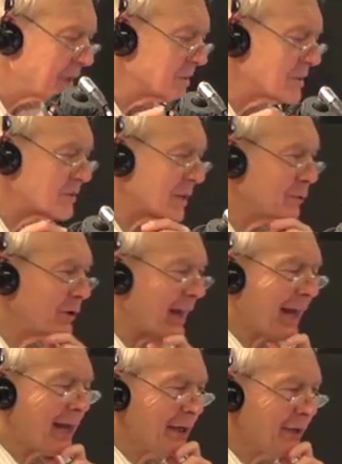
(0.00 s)
doesn't sound
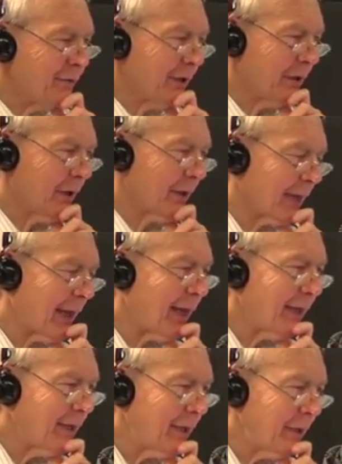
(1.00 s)
anything like
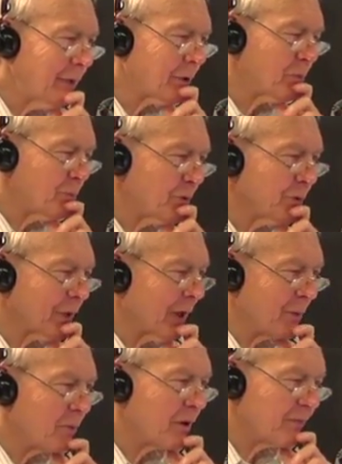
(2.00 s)
any computer
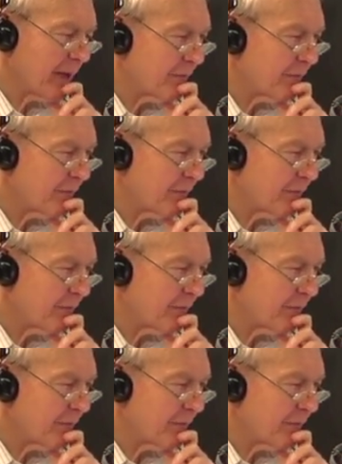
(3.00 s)
game I've